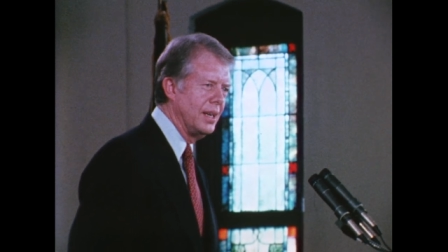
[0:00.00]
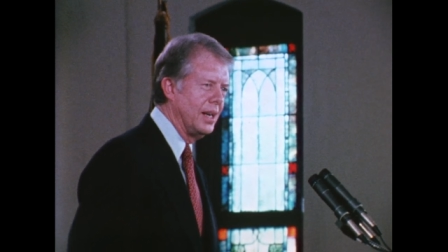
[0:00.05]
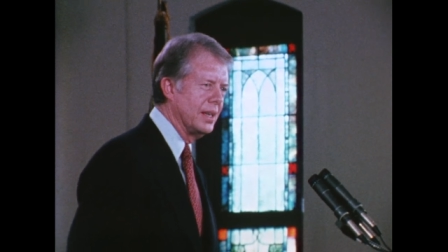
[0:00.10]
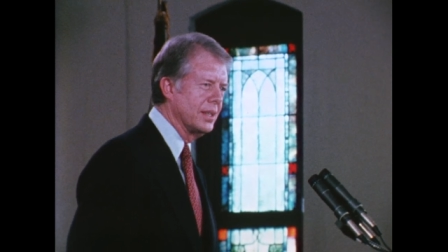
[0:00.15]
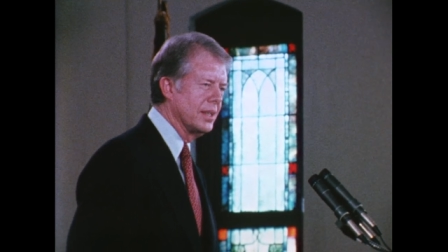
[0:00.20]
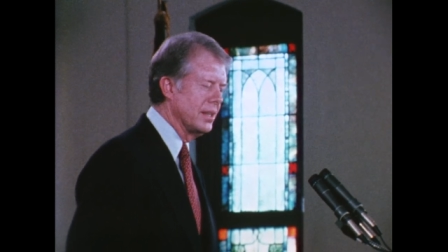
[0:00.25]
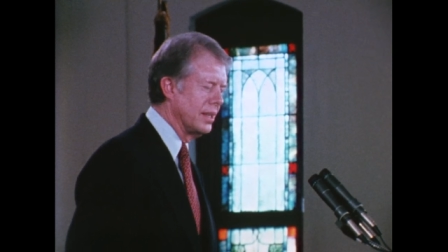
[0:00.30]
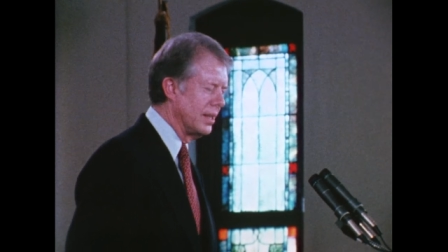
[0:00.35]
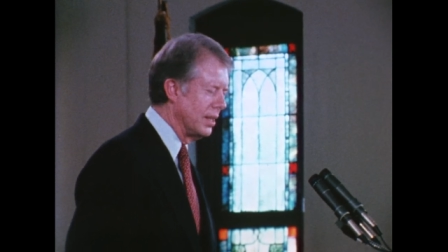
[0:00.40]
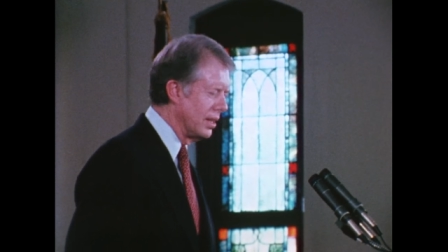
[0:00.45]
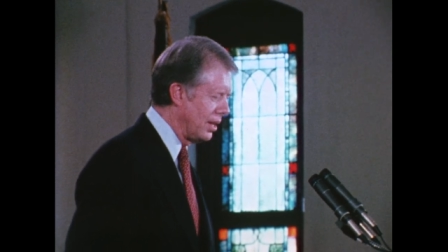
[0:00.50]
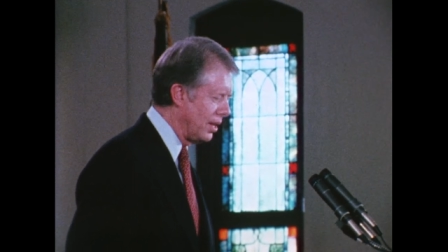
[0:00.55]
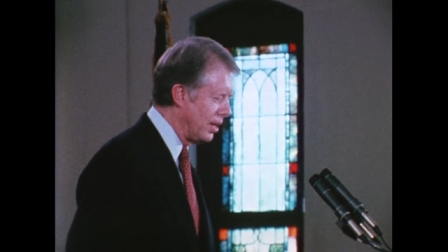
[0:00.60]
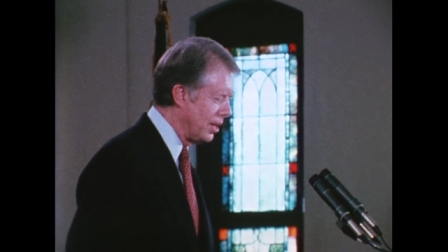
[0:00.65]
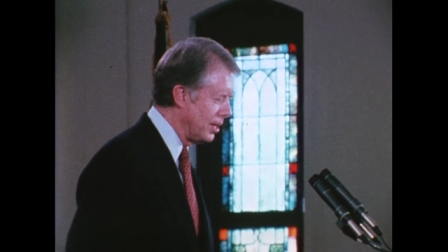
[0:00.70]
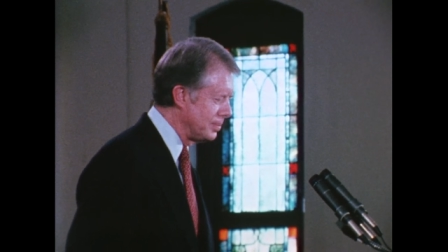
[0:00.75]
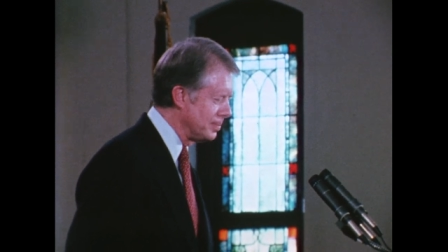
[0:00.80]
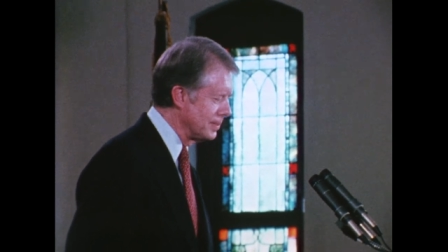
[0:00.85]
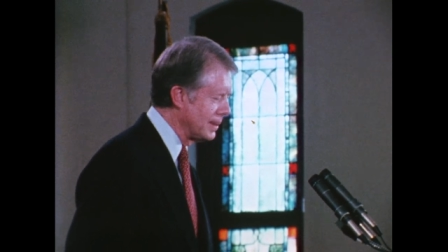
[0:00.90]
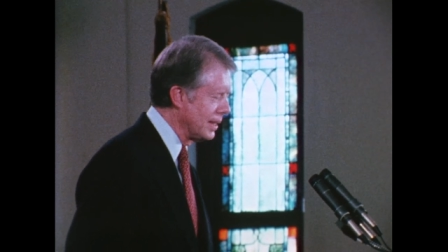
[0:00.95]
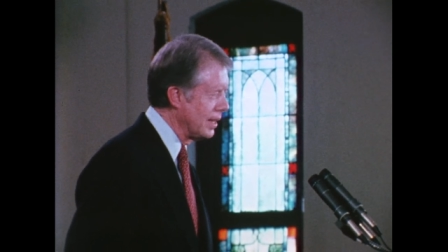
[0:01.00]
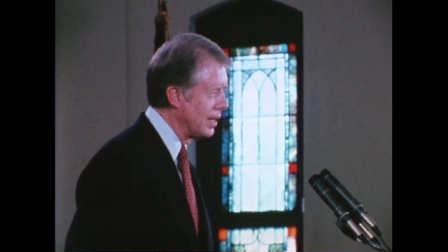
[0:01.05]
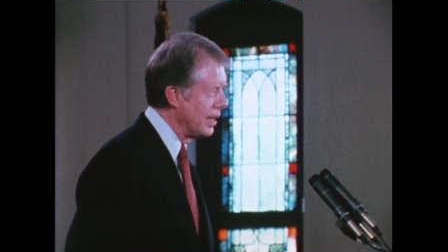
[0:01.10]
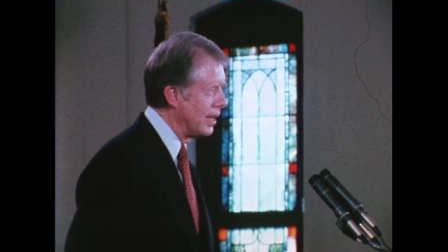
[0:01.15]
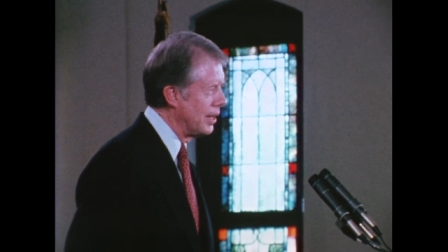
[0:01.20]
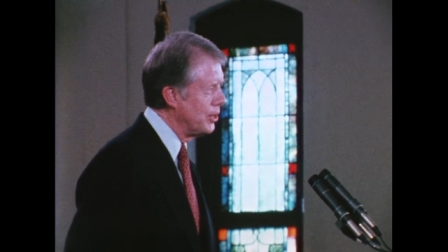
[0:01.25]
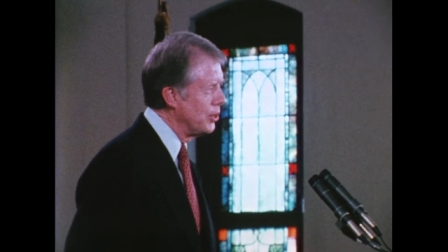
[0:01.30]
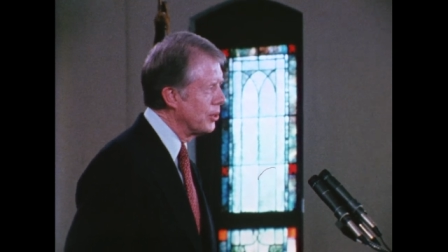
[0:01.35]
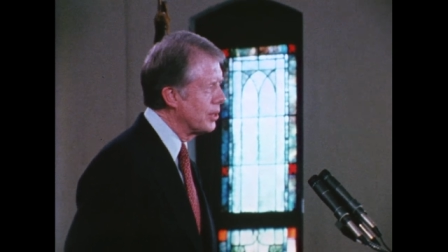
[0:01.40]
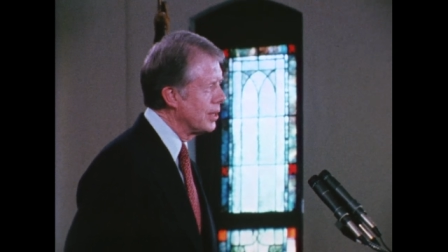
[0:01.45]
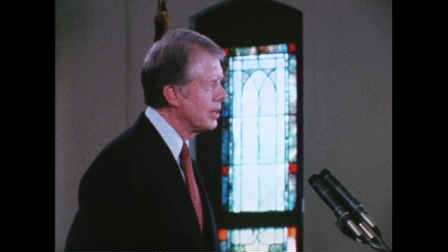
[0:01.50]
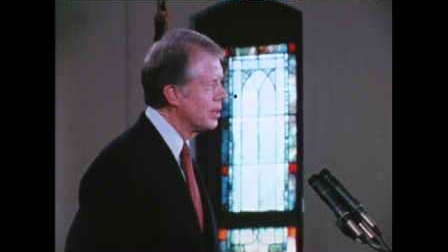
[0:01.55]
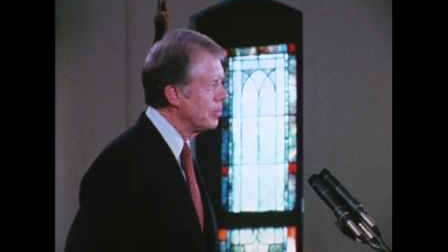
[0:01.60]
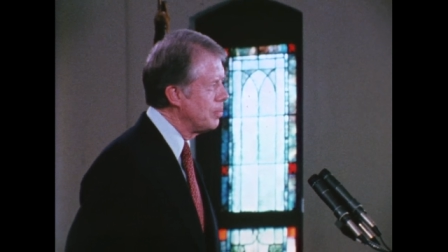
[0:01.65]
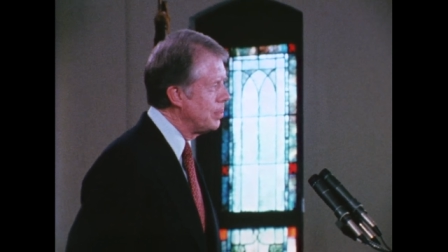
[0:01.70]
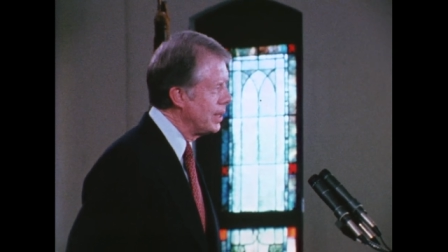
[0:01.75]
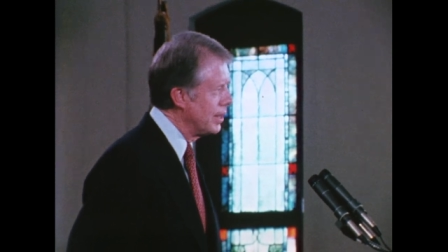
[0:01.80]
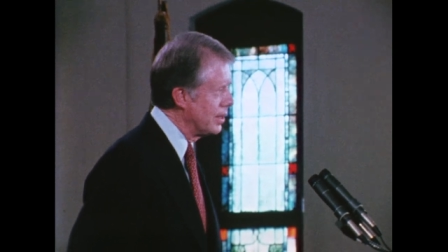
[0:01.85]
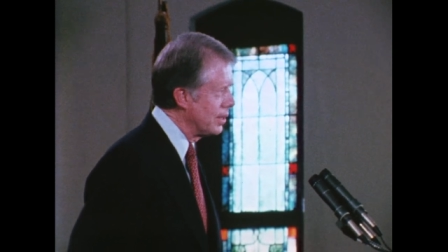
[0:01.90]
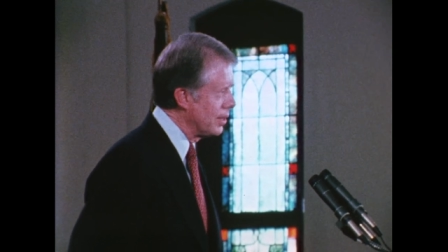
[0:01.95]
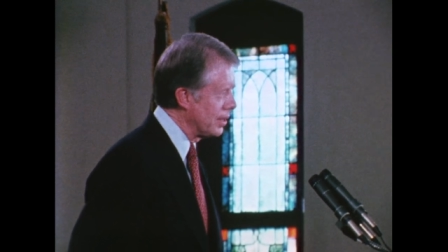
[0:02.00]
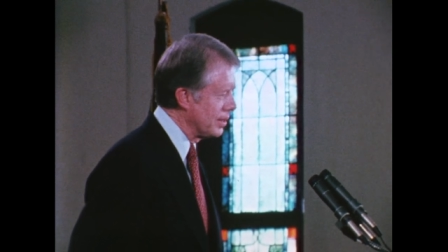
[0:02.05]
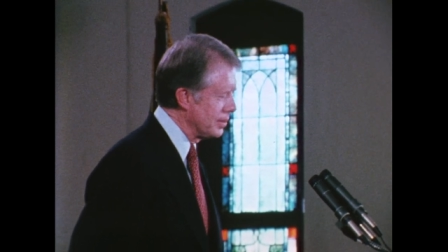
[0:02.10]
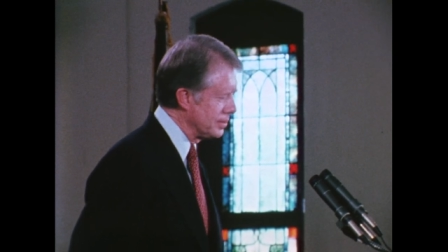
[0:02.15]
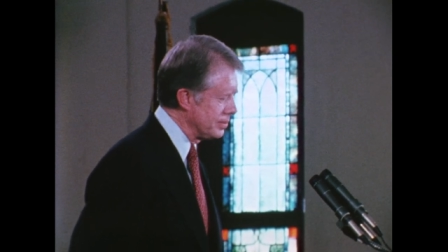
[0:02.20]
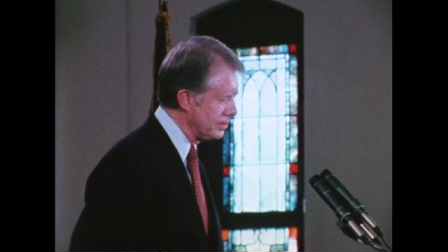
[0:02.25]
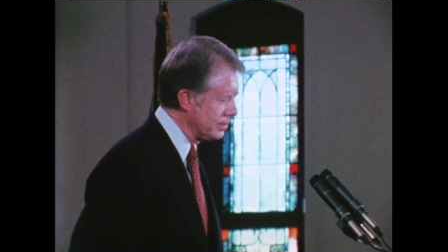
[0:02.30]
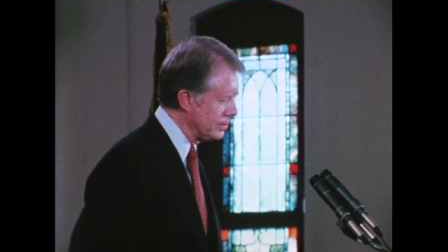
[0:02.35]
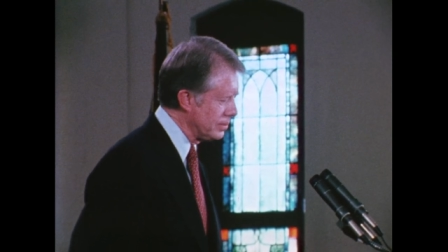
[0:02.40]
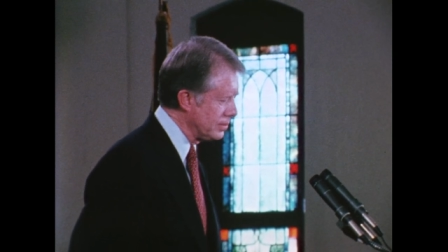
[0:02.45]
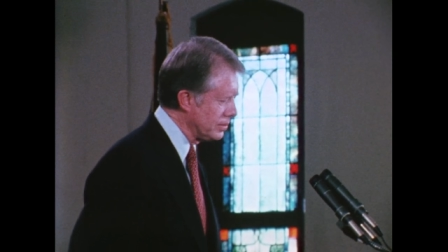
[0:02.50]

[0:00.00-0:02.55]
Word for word: under the law, and you can depend on it.